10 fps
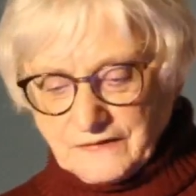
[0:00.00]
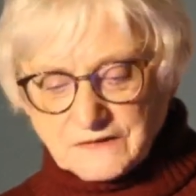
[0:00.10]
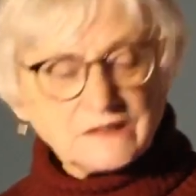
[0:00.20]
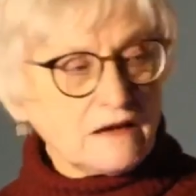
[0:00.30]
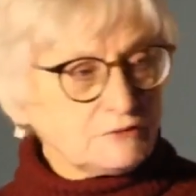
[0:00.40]

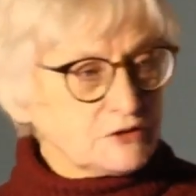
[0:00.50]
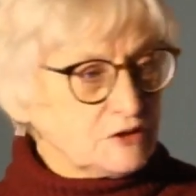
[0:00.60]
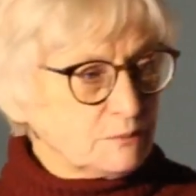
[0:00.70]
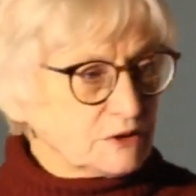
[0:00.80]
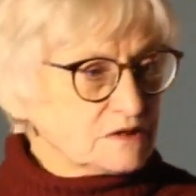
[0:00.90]
in love with
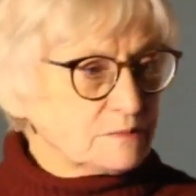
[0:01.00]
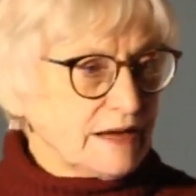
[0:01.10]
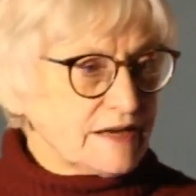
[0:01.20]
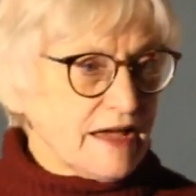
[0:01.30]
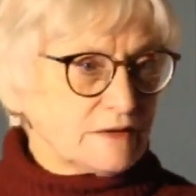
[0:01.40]
the books my
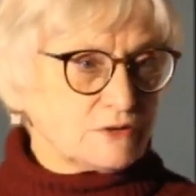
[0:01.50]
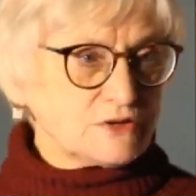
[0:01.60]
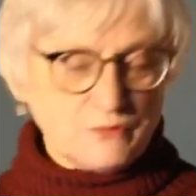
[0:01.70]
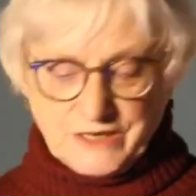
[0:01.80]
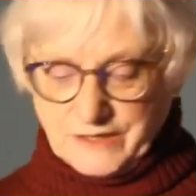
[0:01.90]
dad
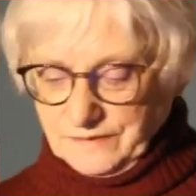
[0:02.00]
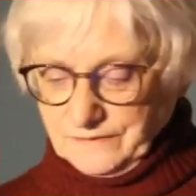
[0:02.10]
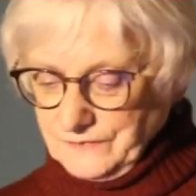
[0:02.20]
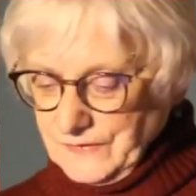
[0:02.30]
was reading,